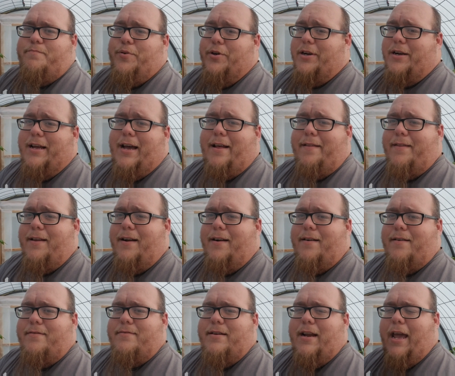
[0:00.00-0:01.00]
put it out
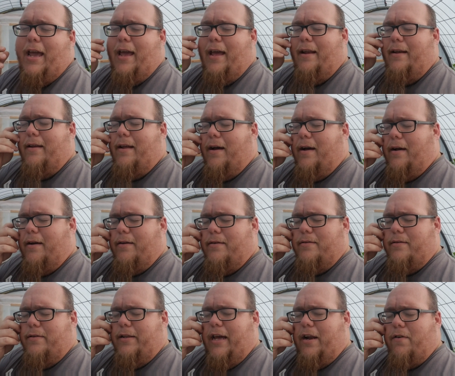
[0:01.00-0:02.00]
there, and
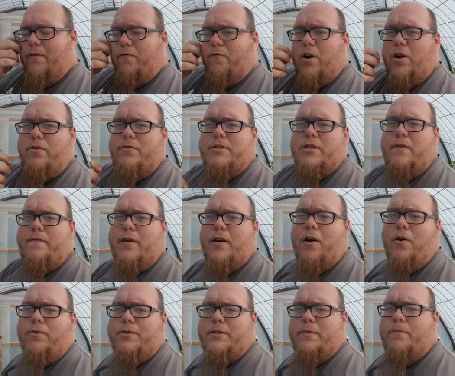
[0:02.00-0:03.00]
let Rose
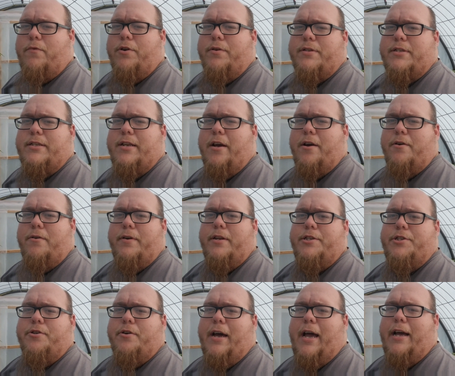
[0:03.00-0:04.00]
over at Wholesome Roots
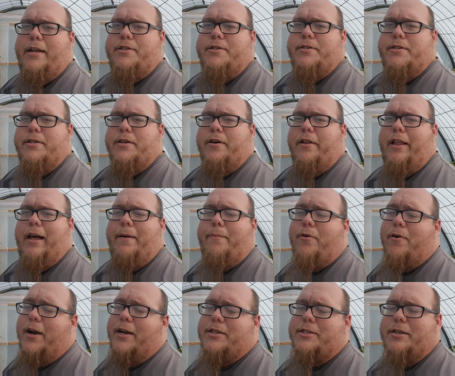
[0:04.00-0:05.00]
know, and she'll add you to the
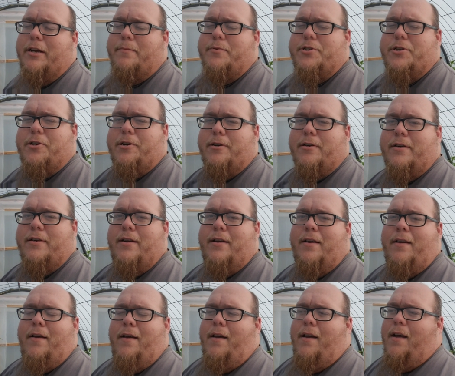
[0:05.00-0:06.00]
collaboration, I'm sure.
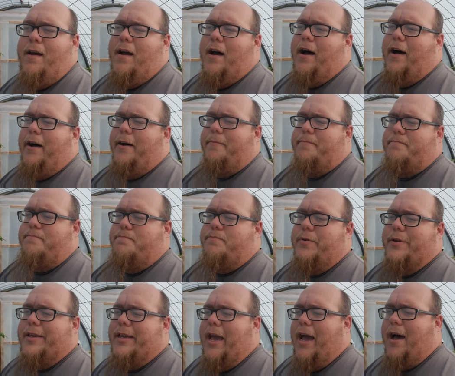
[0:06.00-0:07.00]

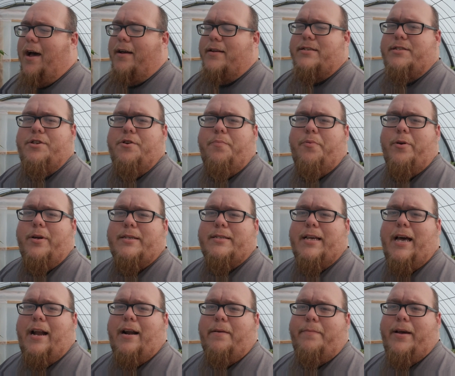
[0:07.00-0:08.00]
But yeah, super
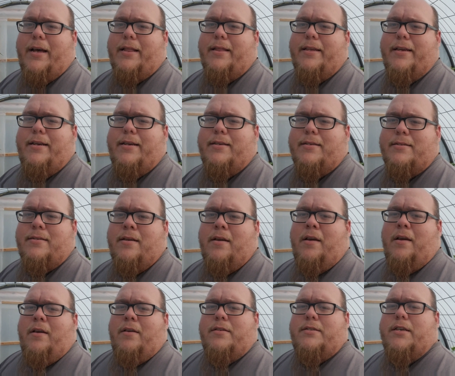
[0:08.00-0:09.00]
excited about this.
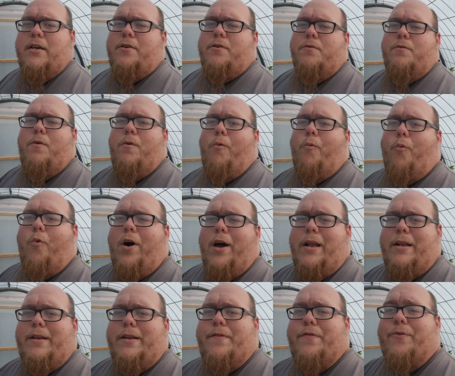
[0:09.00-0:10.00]
So
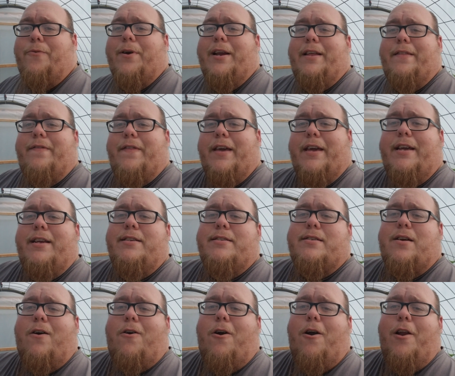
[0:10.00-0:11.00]
what 3
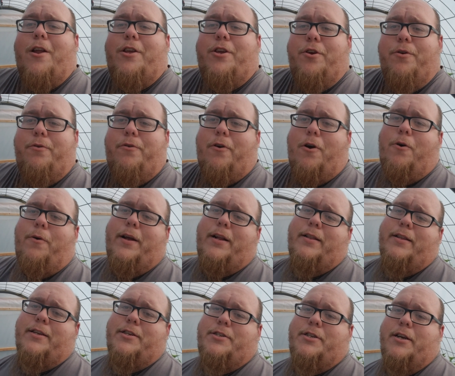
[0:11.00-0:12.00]
things are you
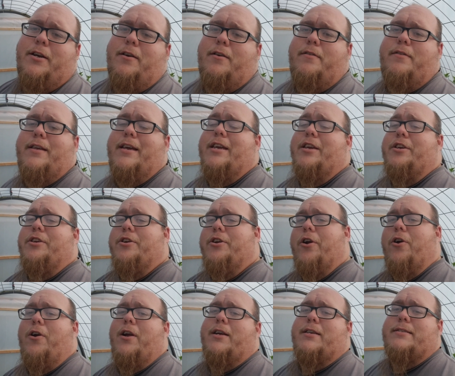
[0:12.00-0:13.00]
growing this year that
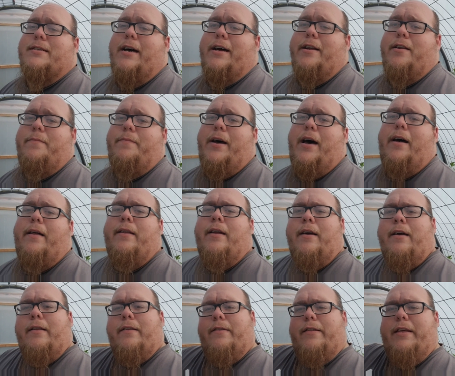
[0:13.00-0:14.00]
you're excited about?
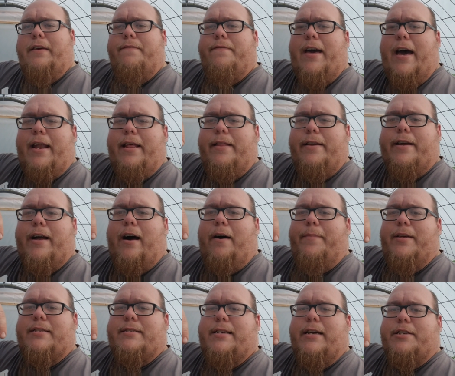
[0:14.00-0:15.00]
Leave that in the
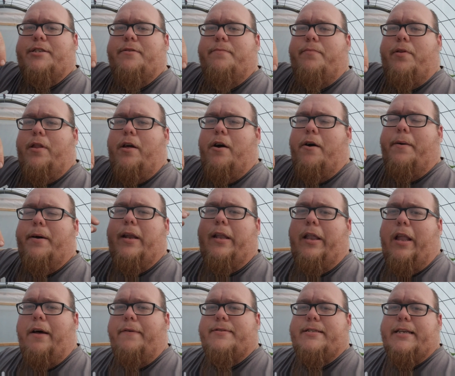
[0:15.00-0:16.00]
comment section below. I'd
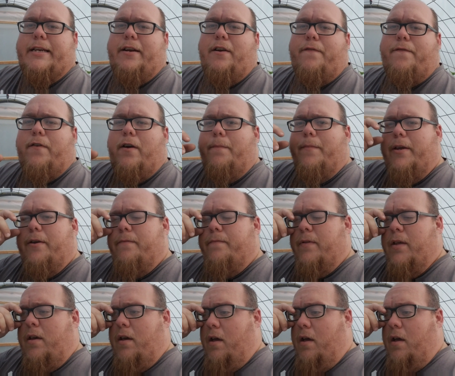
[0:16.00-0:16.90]
love to hear from you.